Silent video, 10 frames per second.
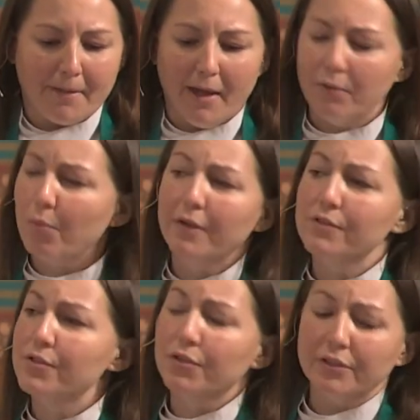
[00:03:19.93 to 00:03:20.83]
And one
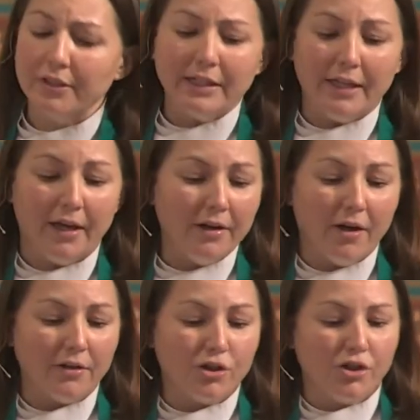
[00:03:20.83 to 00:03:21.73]
certainly
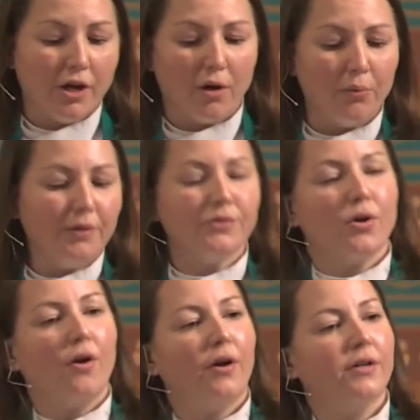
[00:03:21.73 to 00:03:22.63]
cannot share one's
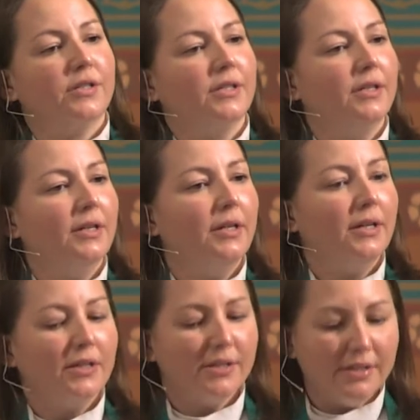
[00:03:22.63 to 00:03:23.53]
heart
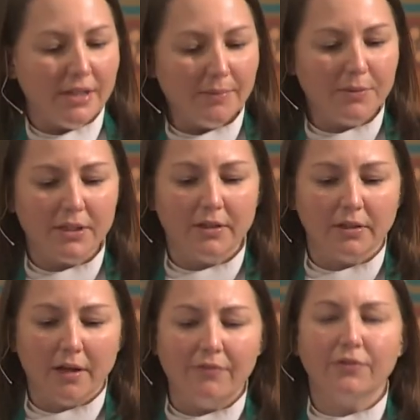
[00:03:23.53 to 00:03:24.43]
steeped in the
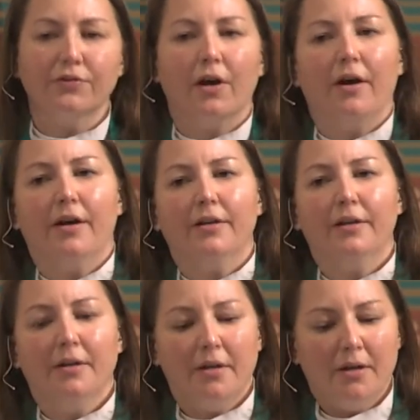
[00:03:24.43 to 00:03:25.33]
love of God
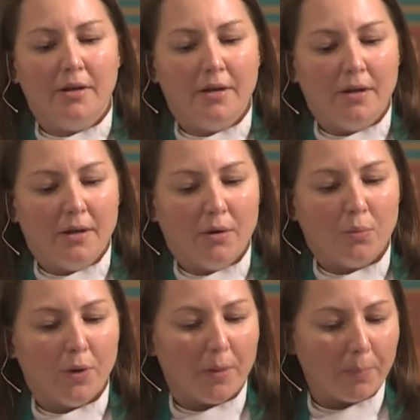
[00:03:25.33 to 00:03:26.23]

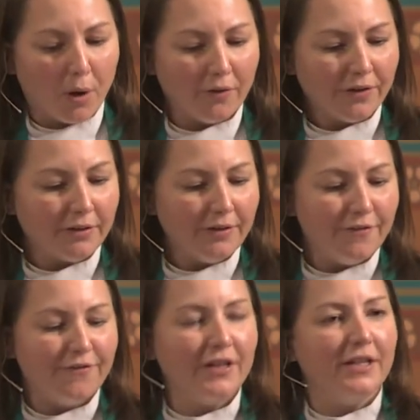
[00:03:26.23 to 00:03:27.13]
when a perfectly
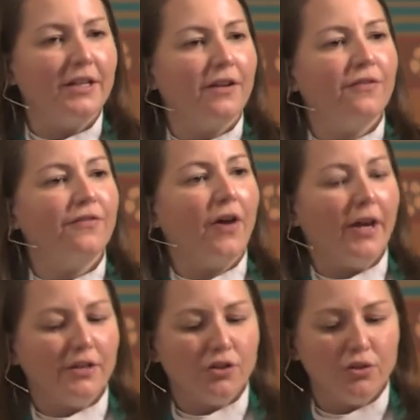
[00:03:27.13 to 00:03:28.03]
fitted and
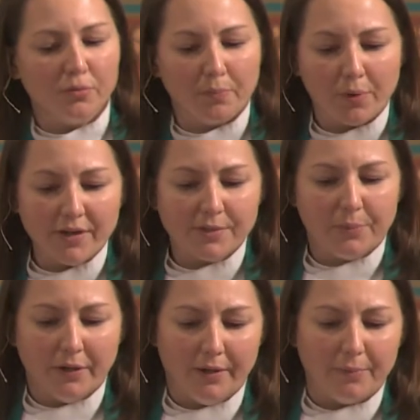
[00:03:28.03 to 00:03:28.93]
fine-tuned
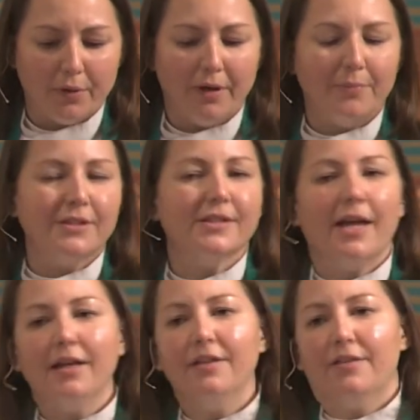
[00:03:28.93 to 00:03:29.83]
breastplate prohibits
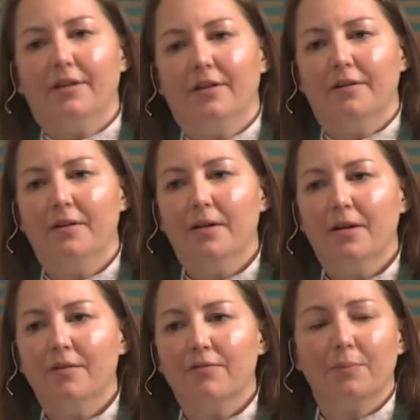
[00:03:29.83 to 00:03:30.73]
anything
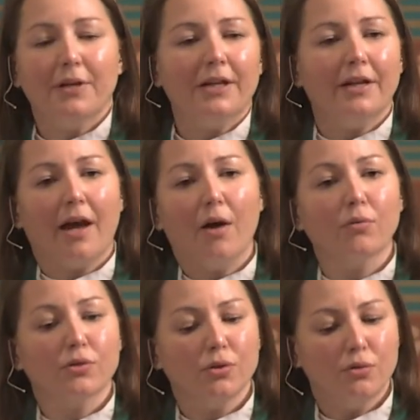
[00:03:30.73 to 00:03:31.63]
from getting
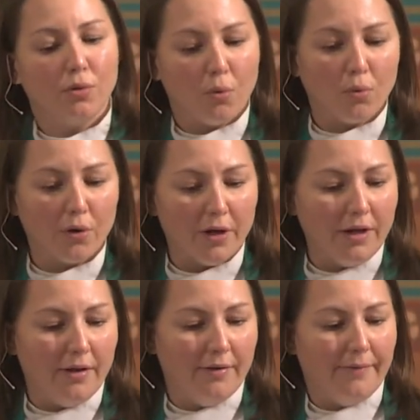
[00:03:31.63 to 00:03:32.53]
out or
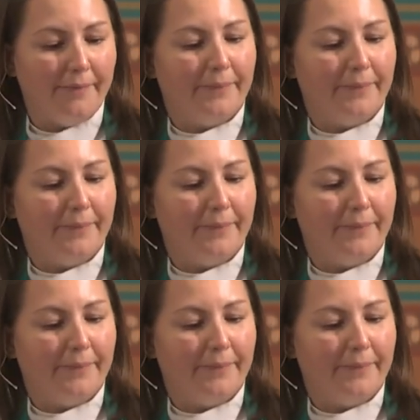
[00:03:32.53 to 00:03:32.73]
in.